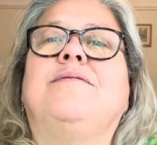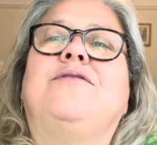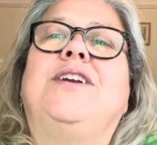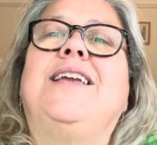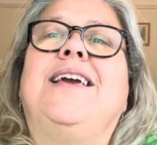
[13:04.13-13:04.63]

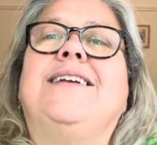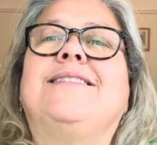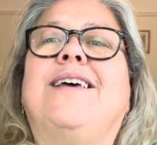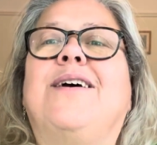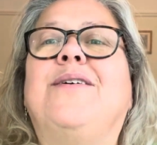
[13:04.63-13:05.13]
drink it.
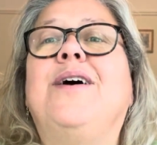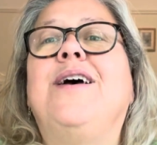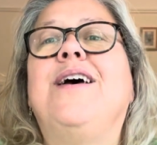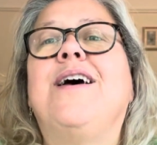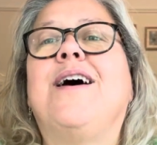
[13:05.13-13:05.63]
So,
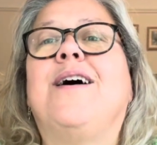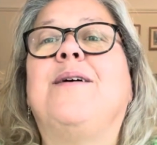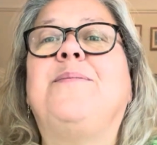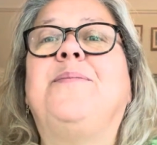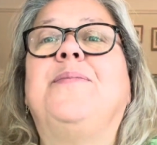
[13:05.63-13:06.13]

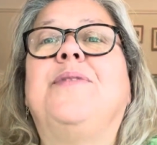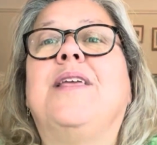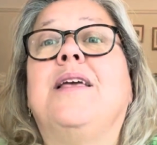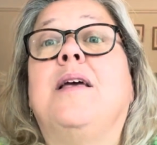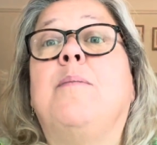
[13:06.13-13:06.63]

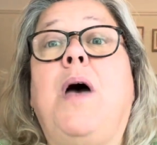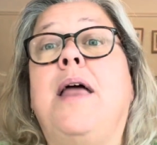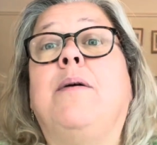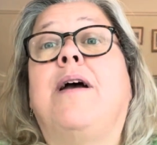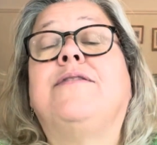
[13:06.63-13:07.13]
but
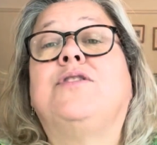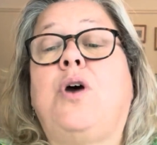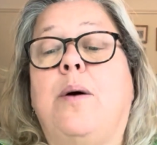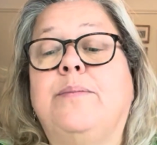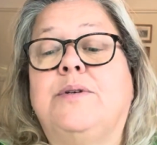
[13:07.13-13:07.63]
anyway, I've
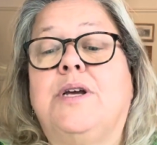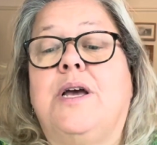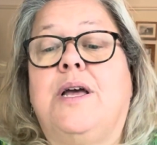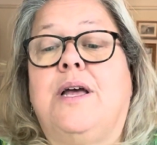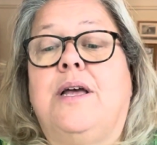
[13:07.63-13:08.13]
stopped.
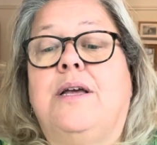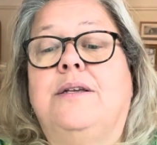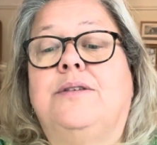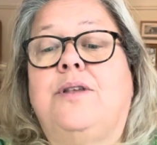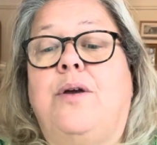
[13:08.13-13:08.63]

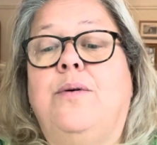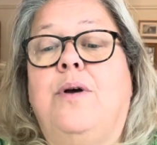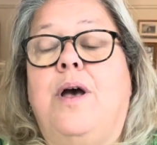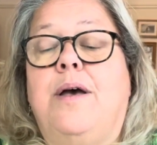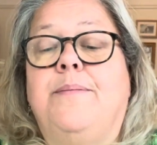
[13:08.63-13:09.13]

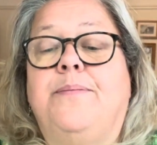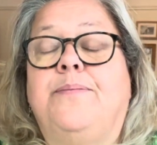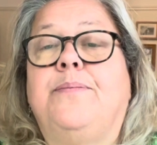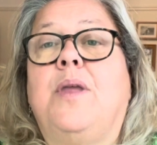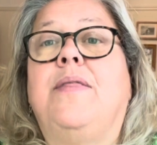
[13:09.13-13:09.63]

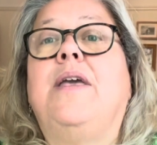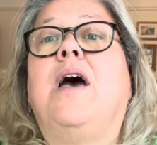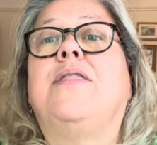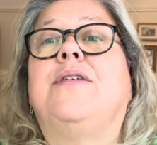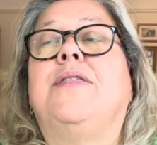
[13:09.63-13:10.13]
The
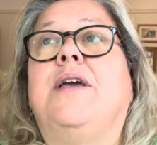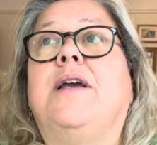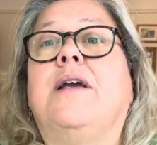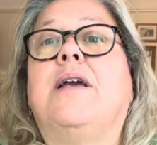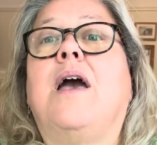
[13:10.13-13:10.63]
other
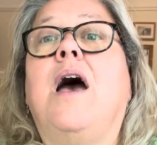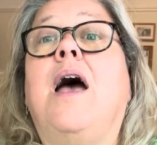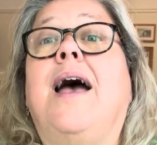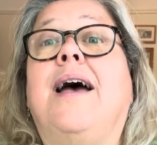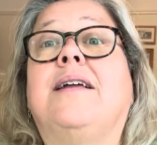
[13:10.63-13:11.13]
thing I
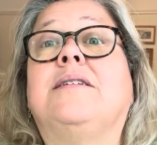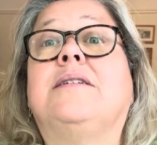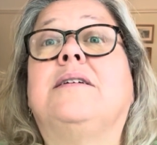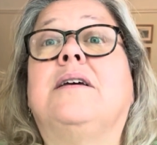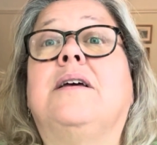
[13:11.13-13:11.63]
had,
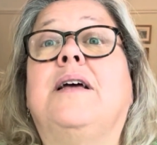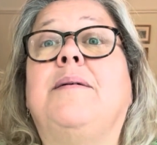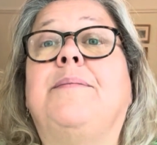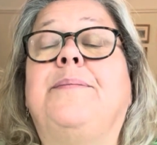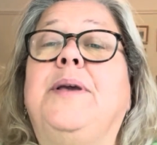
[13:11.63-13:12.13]

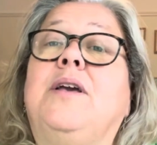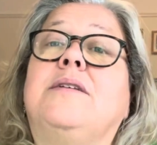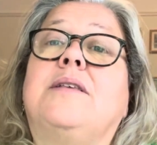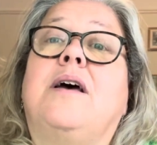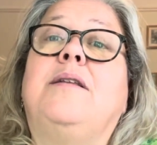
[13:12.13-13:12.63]

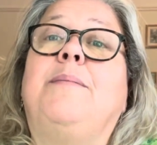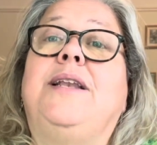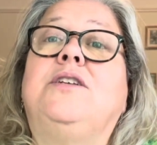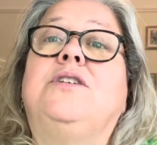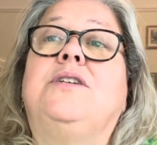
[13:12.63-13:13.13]
because I had
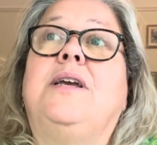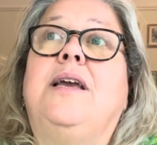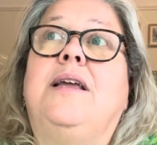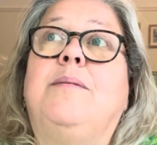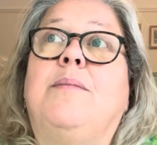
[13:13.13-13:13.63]
mentioned it
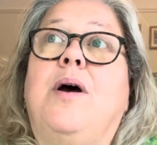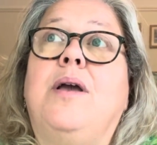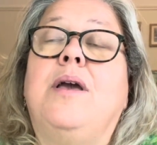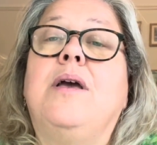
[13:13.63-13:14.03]
in my